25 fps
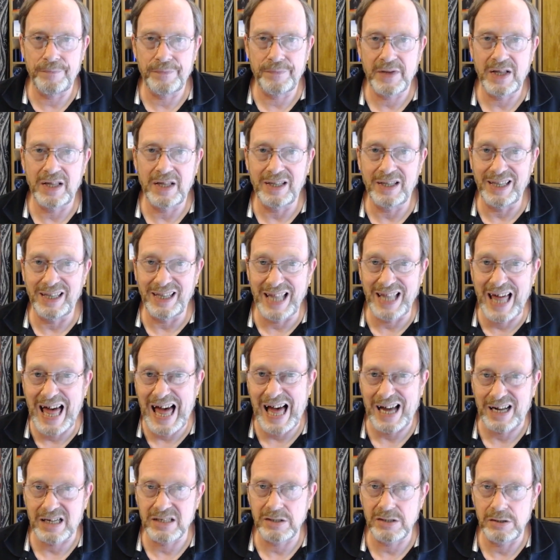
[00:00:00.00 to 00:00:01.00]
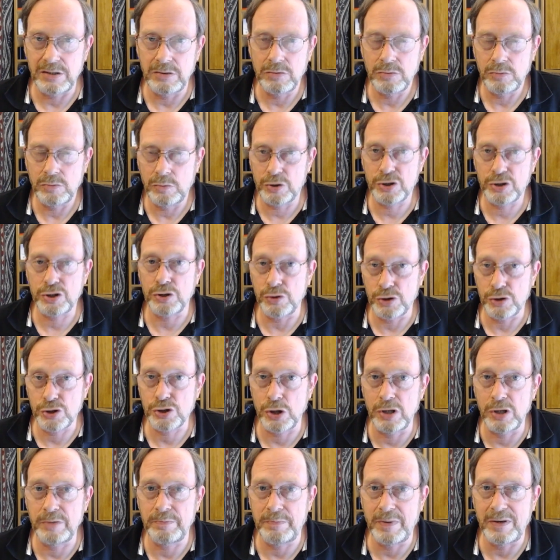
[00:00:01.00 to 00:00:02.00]
locked, which you
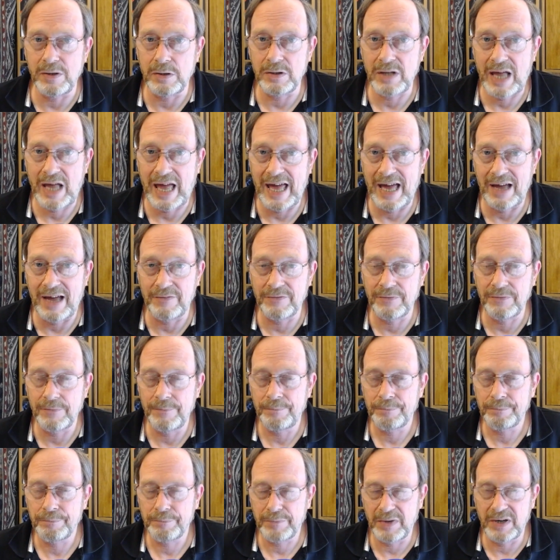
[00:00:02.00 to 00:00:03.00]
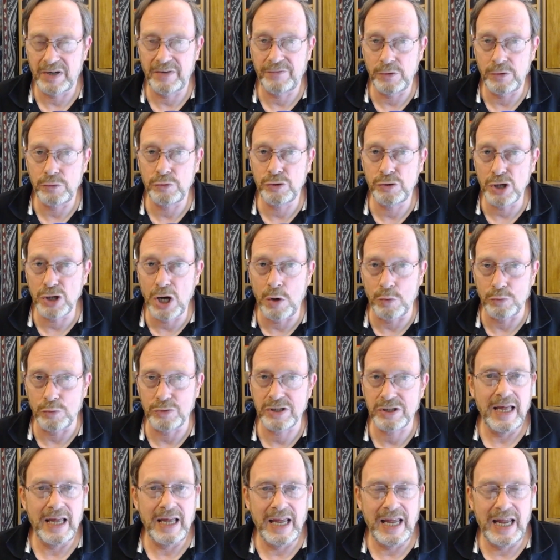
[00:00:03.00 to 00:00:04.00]
should have, but if you
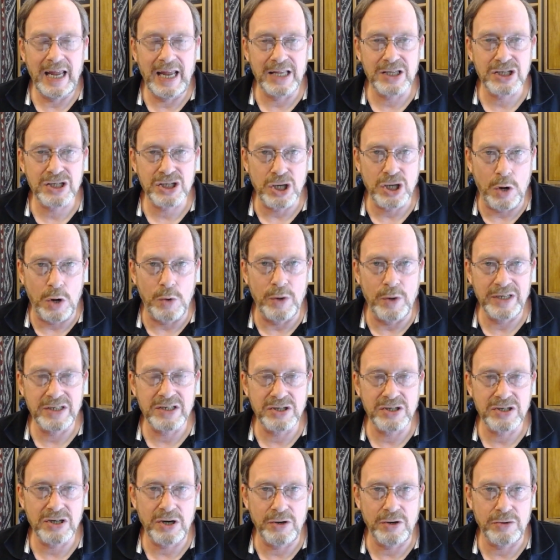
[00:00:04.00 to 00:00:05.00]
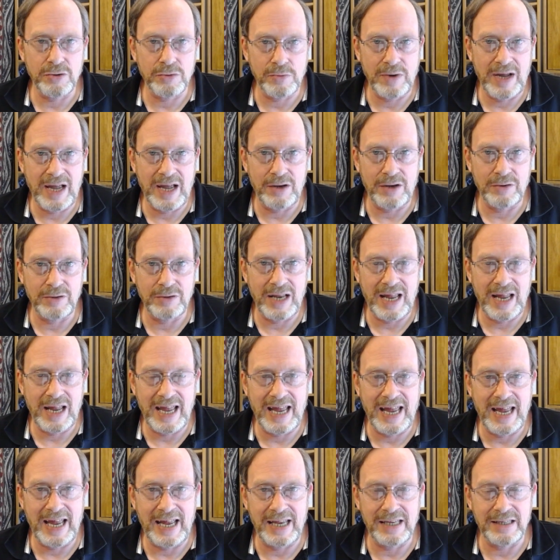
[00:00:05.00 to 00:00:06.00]
don't, it's going to turn around
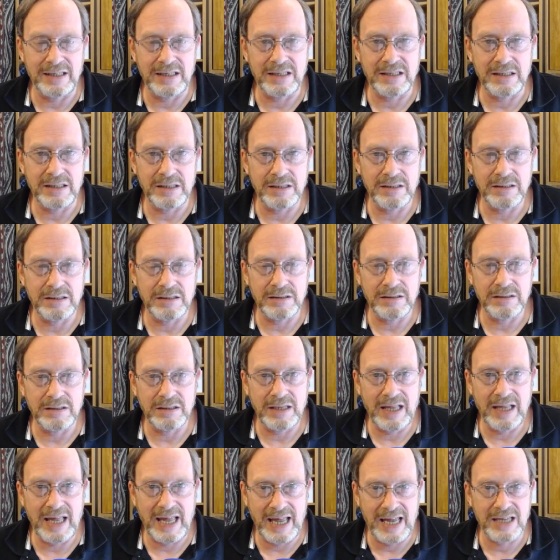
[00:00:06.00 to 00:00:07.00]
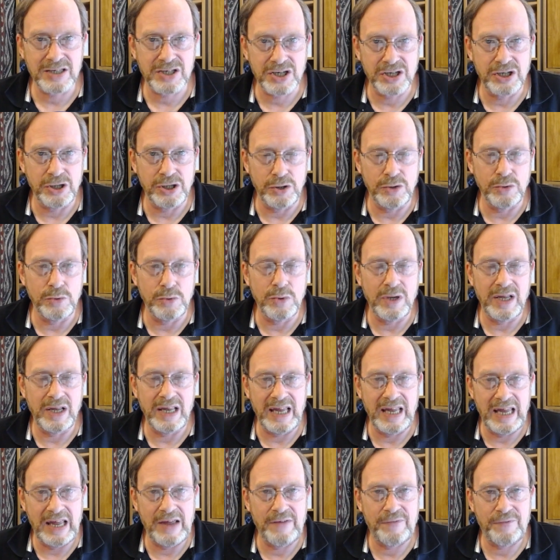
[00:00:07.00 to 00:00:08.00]
and ask you
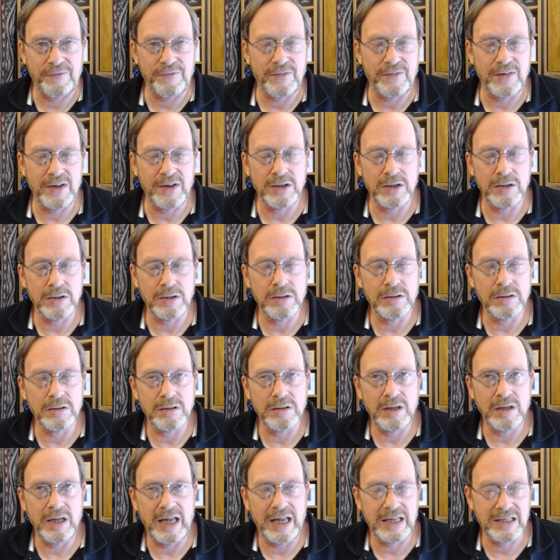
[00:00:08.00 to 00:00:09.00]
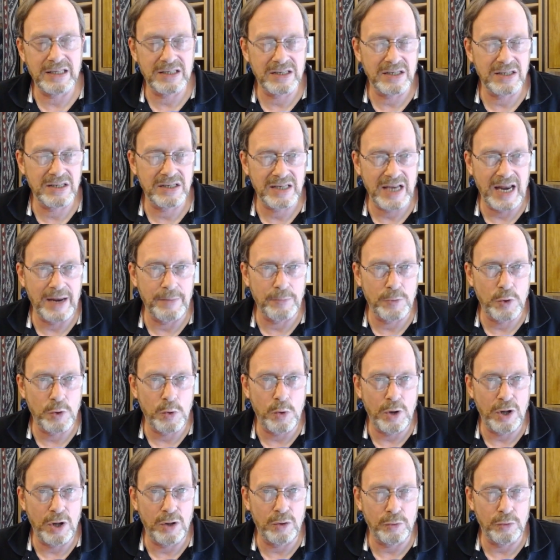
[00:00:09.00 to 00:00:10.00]
if it's the same
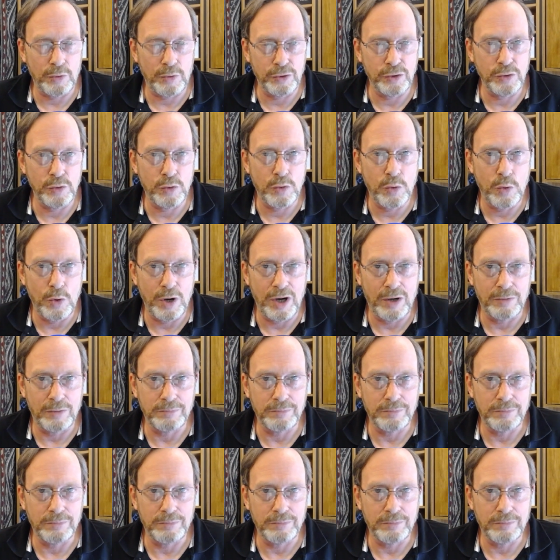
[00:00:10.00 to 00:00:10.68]
coil or a new coil.